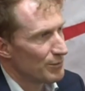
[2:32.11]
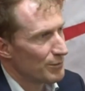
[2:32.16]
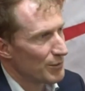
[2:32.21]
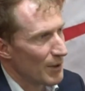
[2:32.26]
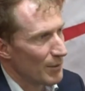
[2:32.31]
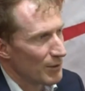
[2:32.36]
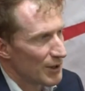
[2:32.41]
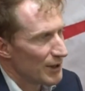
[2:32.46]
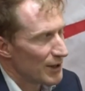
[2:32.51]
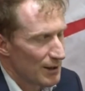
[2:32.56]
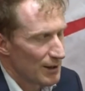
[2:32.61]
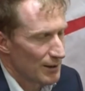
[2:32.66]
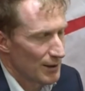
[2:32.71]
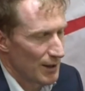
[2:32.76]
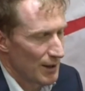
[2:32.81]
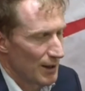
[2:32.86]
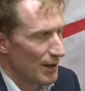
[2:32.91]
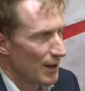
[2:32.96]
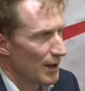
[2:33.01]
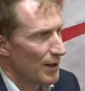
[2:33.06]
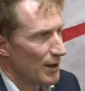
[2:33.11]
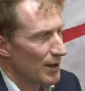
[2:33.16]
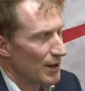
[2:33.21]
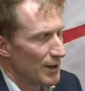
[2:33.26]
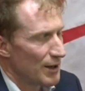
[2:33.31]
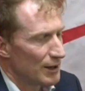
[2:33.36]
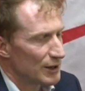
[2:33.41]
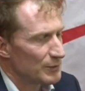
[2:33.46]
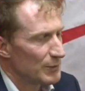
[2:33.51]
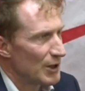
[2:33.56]
probably an
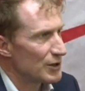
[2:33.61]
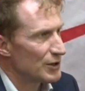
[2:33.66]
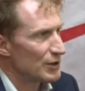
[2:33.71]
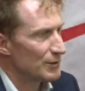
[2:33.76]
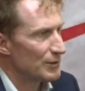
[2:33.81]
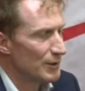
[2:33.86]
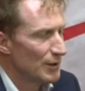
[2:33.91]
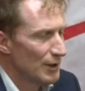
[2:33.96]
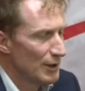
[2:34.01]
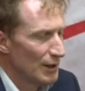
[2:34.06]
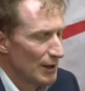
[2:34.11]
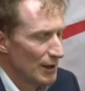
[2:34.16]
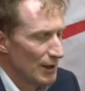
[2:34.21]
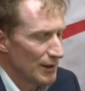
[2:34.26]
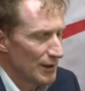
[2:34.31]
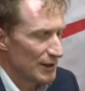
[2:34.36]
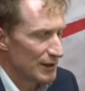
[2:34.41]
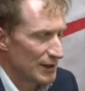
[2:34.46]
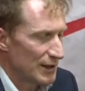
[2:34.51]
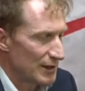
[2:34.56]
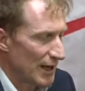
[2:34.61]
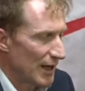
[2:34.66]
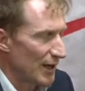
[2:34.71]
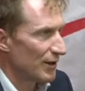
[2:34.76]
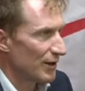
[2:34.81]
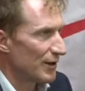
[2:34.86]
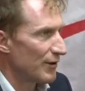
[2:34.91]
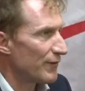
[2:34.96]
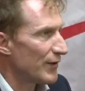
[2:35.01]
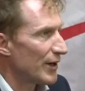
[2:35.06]
expression that isn't
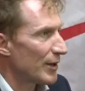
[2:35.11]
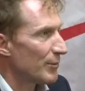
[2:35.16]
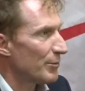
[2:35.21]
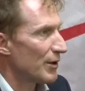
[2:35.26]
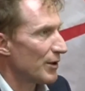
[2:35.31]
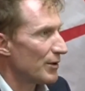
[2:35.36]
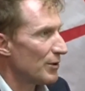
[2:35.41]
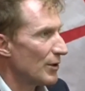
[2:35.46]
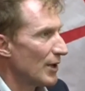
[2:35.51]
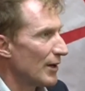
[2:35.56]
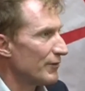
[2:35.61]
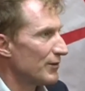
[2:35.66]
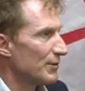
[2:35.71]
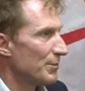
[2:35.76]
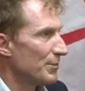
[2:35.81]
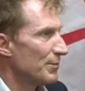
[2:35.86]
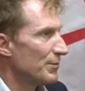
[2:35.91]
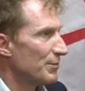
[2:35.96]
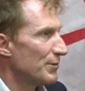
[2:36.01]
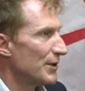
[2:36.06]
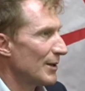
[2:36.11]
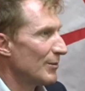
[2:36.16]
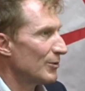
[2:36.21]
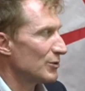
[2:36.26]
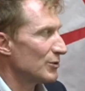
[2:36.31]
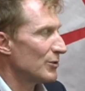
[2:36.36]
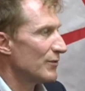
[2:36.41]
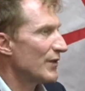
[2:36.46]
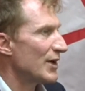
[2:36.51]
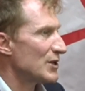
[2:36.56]
entirely fitting, but you have to be able
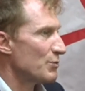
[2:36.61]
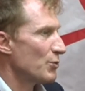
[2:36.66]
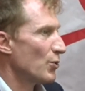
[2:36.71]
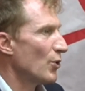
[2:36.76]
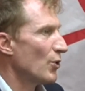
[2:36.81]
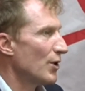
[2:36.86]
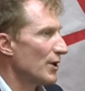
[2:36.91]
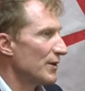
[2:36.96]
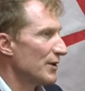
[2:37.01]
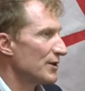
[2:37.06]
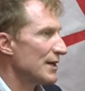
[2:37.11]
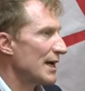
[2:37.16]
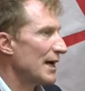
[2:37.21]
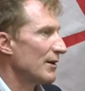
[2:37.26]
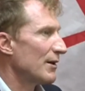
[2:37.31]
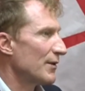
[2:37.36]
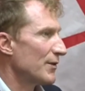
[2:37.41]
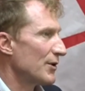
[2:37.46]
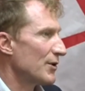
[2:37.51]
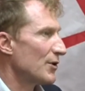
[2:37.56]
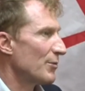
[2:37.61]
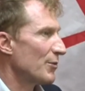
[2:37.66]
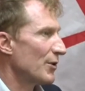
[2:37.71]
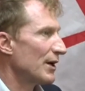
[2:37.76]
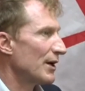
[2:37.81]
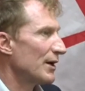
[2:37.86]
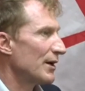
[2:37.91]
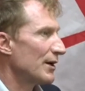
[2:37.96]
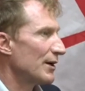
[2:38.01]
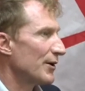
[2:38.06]
to invest more in the talent that you're
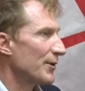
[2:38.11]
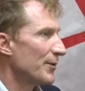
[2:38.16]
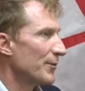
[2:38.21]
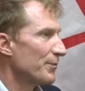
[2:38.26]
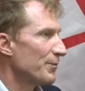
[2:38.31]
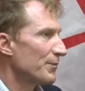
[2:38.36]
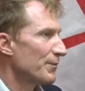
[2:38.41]
bringing here.